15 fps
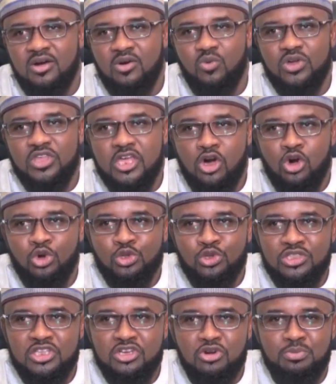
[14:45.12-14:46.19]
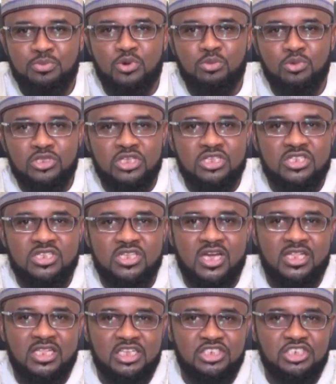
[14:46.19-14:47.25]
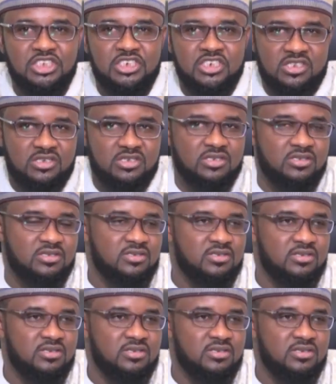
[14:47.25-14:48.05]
whether or not the promoters are Nigerians.